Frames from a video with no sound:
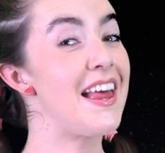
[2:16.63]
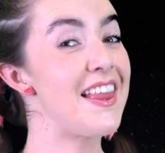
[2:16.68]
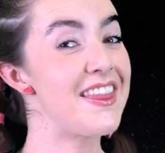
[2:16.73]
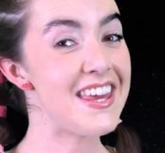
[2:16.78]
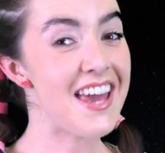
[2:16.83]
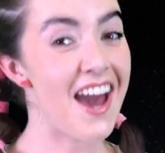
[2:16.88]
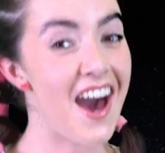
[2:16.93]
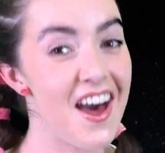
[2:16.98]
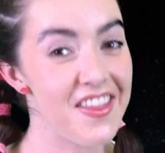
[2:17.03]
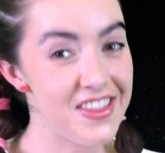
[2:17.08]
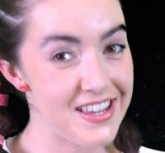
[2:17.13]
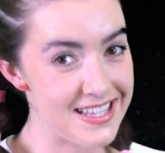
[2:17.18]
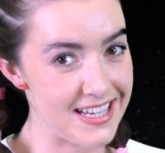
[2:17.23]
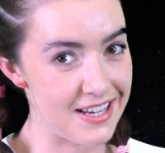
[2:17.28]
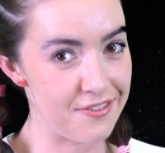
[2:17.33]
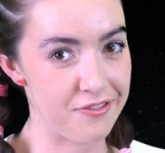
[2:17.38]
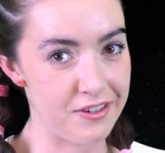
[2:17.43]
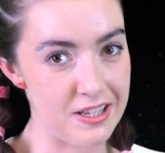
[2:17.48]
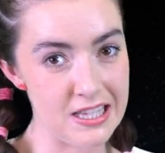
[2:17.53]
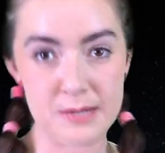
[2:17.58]
The other
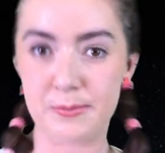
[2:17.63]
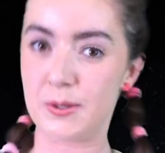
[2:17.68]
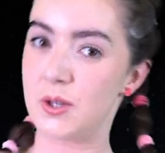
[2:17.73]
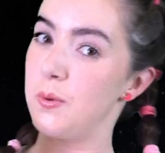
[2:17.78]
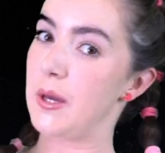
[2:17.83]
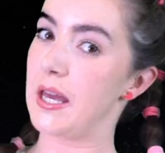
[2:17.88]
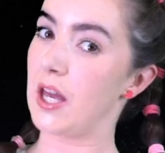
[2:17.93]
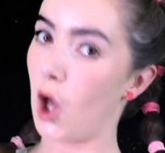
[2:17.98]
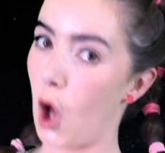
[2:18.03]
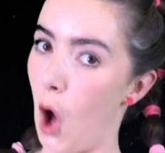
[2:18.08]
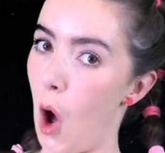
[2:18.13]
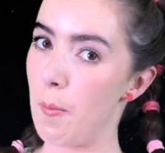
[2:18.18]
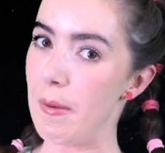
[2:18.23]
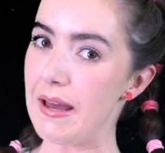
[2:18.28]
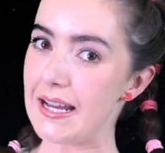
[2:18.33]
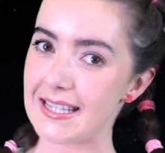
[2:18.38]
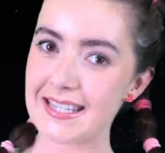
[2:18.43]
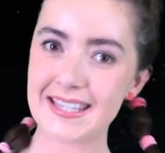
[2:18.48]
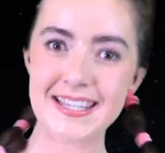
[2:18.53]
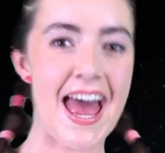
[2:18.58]
difference between
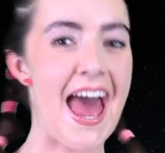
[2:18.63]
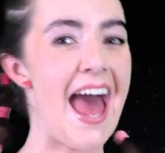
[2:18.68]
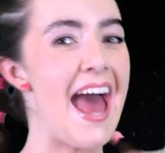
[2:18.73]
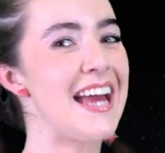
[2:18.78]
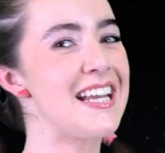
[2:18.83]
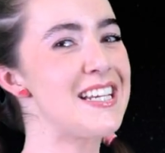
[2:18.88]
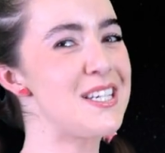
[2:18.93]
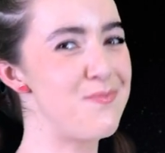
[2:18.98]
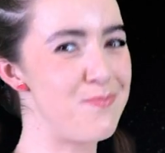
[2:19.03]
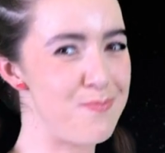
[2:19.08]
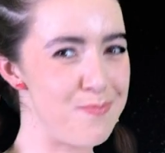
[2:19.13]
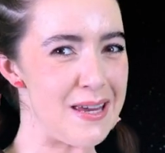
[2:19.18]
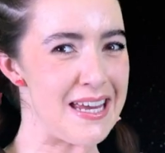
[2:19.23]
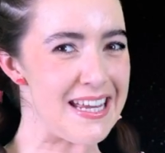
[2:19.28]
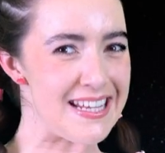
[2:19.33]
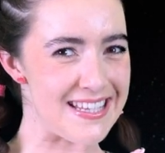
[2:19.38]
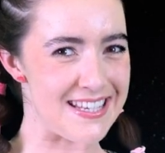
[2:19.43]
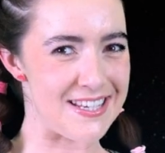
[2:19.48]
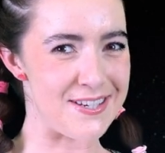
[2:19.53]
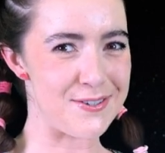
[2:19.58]
comets and
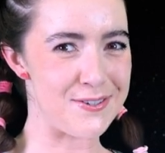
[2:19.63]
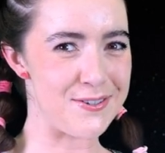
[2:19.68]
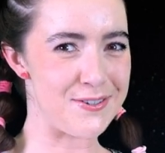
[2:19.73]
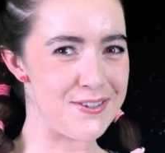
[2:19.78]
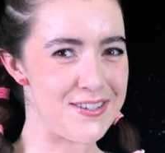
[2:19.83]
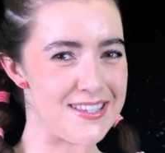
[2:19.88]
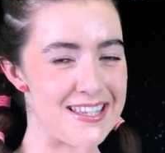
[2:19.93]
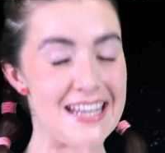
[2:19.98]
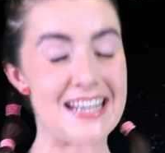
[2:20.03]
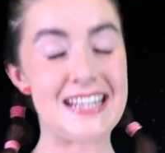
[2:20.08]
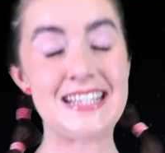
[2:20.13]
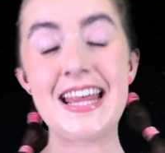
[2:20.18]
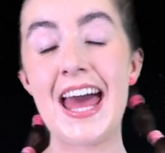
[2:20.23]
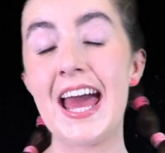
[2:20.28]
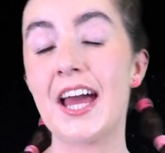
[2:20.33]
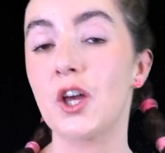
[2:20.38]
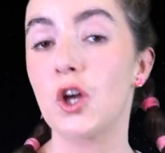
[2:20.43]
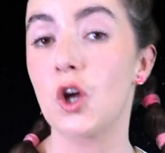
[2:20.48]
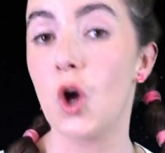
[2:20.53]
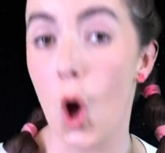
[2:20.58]
meteors is
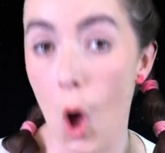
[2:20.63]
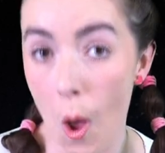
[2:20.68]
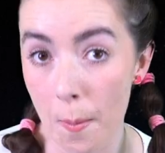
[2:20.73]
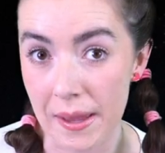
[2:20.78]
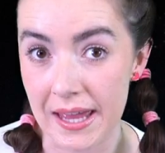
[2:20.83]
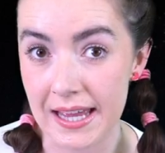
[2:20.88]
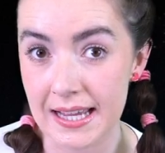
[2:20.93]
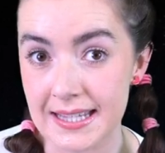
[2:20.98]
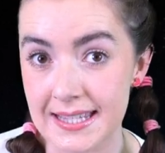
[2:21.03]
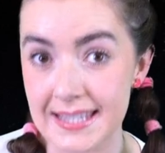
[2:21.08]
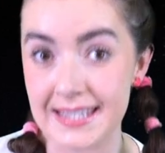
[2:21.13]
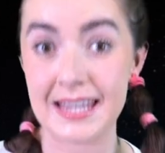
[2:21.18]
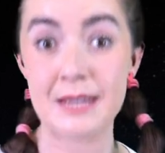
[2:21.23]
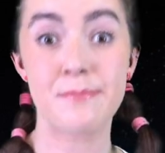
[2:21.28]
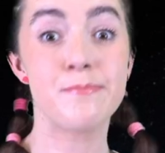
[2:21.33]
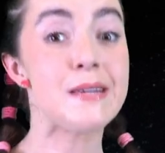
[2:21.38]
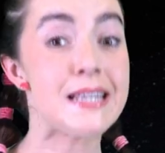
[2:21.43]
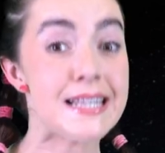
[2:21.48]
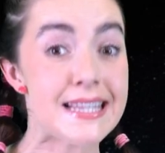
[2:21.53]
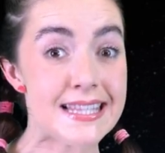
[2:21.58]
that comets
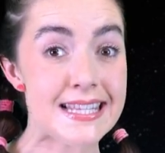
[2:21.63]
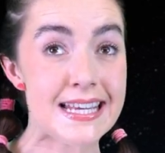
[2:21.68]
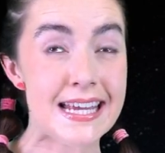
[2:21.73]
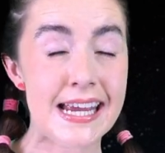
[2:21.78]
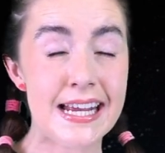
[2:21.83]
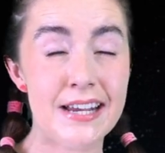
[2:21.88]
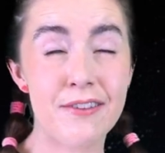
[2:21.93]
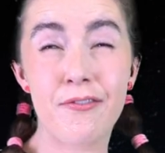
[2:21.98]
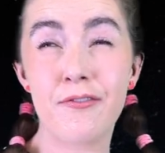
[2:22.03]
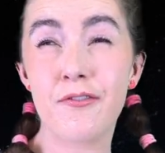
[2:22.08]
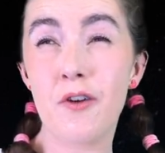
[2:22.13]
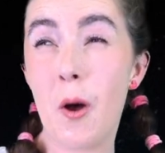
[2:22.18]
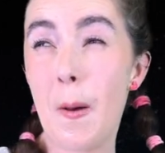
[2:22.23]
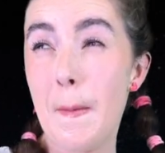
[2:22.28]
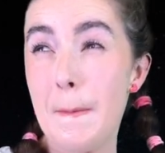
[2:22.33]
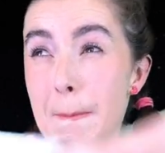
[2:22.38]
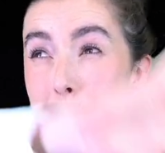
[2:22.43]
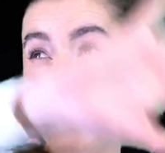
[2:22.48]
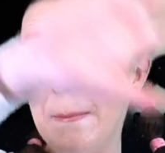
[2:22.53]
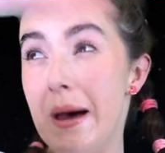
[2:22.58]
can be seen from